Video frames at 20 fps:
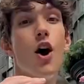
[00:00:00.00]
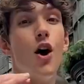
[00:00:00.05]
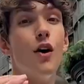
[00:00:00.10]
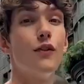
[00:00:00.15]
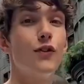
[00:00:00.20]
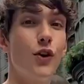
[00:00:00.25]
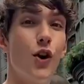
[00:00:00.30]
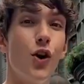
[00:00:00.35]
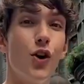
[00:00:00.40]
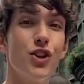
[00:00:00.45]

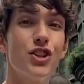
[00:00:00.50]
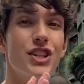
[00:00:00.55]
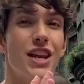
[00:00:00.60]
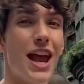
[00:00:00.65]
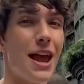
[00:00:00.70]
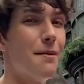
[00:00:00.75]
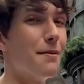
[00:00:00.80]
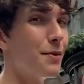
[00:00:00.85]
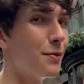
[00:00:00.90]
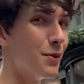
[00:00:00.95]
Of course,
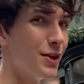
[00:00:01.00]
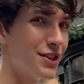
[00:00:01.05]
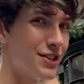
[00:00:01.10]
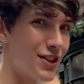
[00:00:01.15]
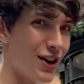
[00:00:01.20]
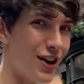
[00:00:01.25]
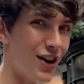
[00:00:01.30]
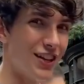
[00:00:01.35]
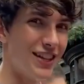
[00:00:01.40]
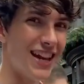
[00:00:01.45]
every
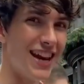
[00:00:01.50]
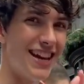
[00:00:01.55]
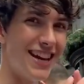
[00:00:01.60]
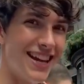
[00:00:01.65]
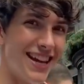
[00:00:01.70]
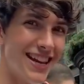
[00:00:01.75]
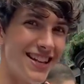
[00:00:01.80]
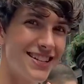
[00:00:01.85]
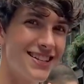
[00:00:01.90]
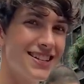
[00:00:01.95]
wizard
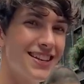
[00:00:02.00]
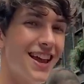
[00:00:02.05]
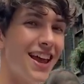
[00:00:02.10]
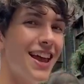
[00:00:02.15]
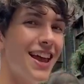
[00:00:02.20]
needs